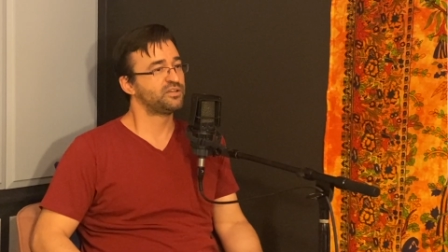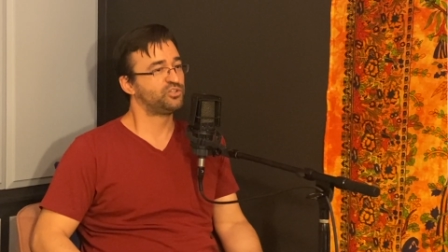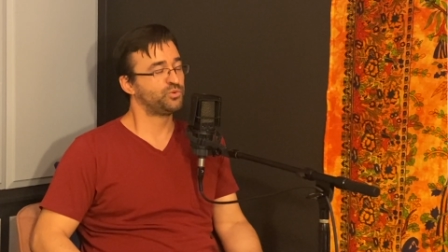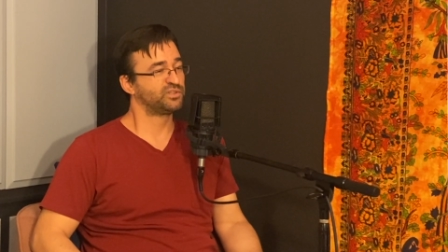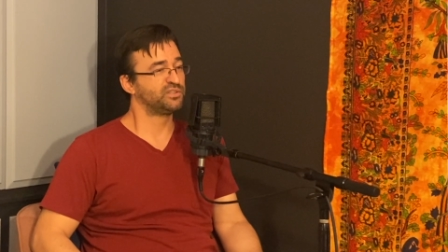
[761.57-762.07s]

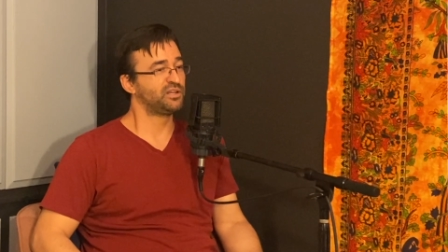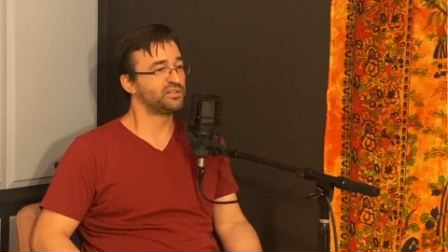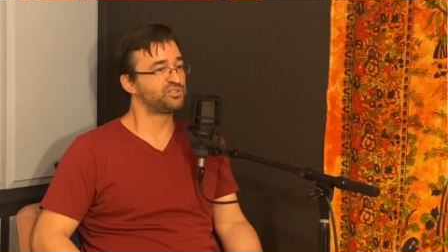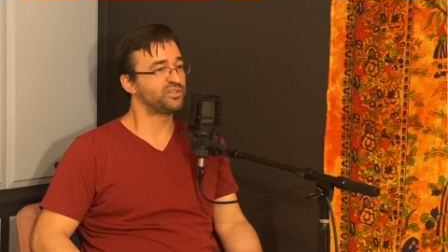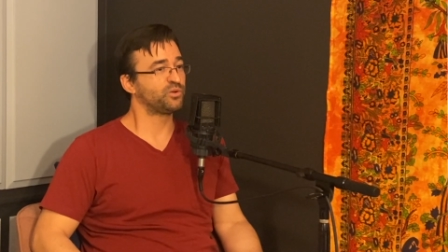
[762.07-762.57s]
to
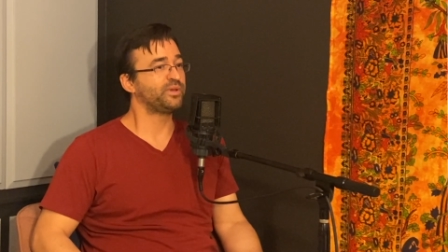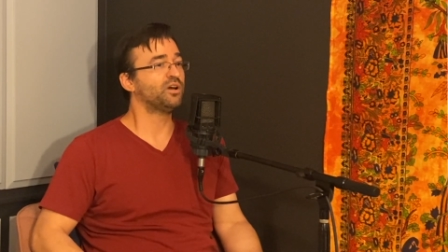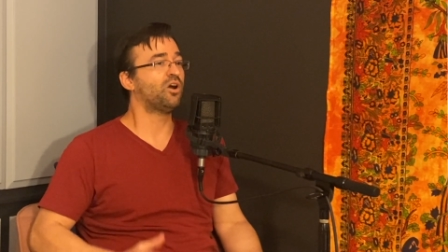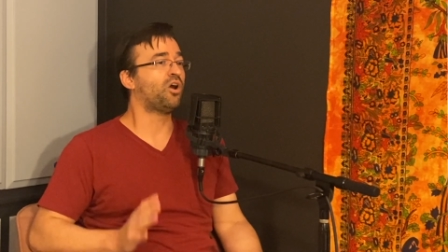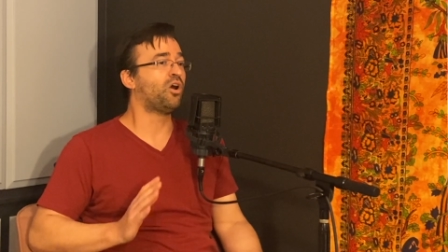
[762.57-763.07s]
acknowledge that we
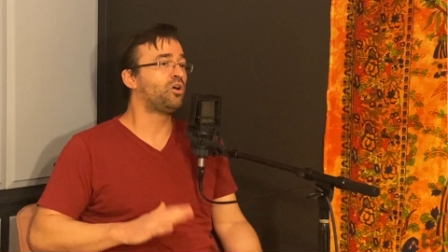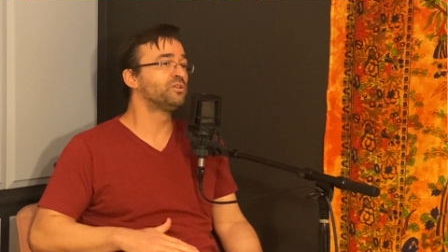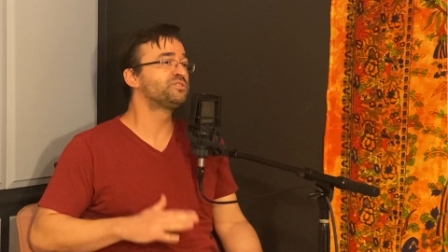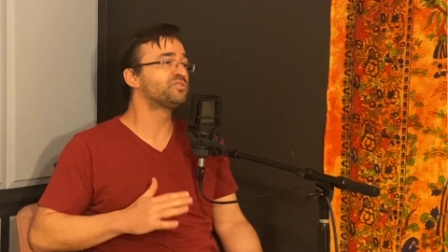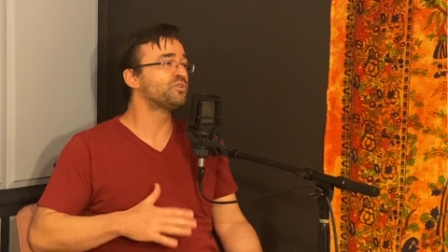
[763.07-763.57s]

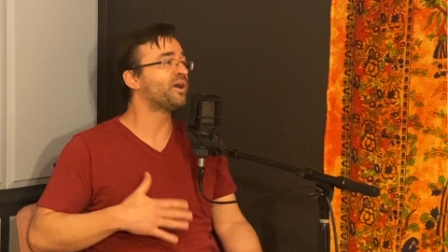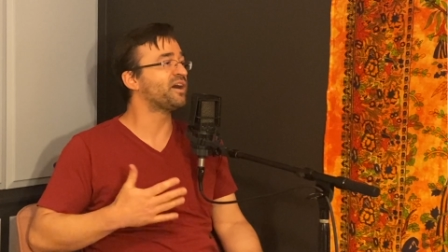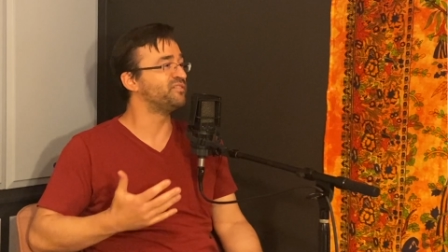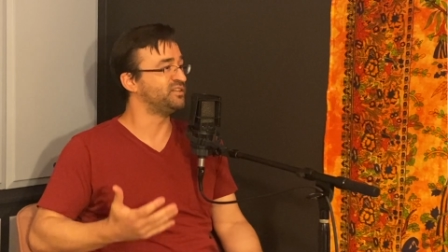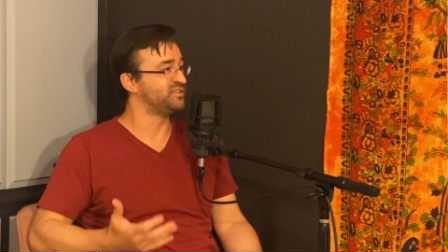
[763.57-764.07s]
also
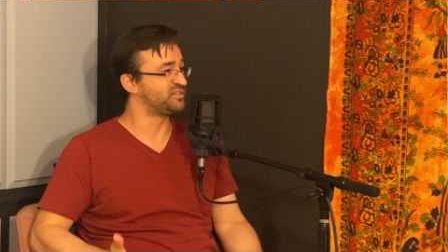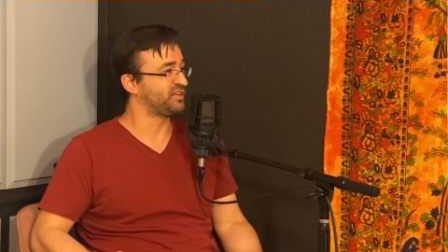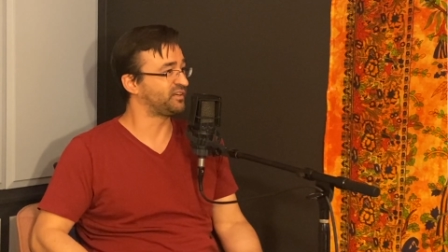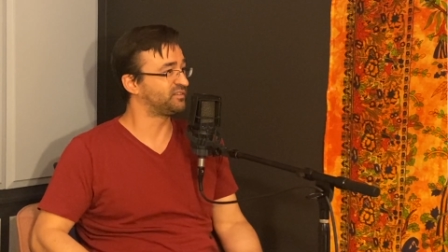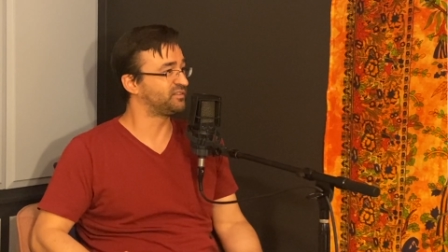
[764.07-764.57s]
have an
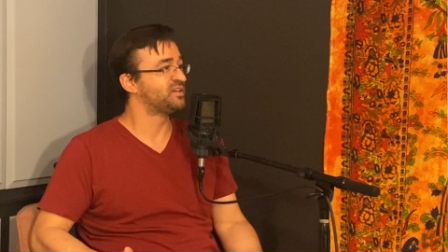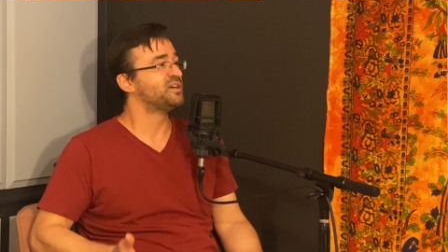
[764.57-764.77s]
instinct